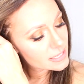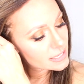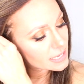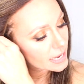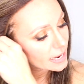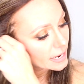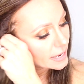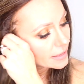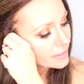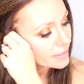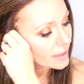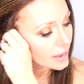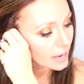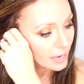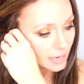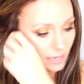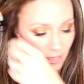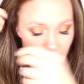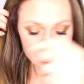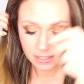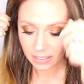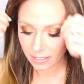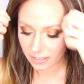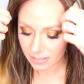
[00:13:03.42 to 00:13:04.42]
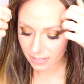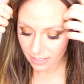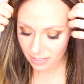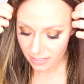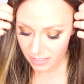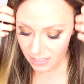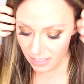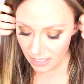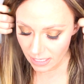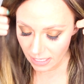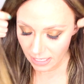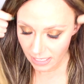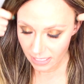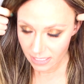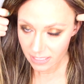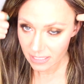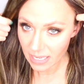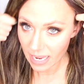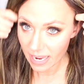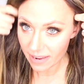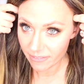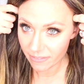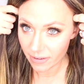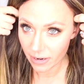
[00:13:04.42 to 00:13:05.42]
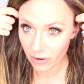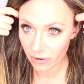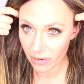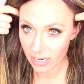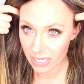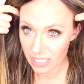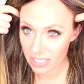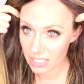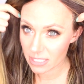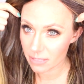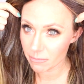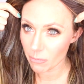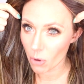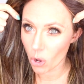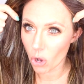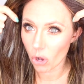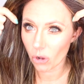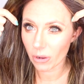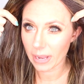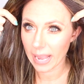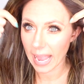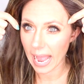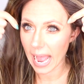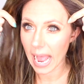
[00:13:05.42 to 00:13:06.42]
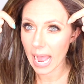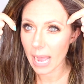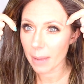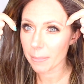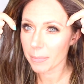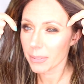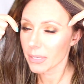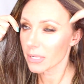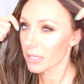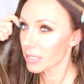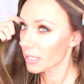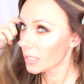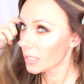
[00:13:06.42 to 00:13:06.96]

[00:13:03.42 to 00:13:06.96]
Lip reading: say that since it is a very small cap,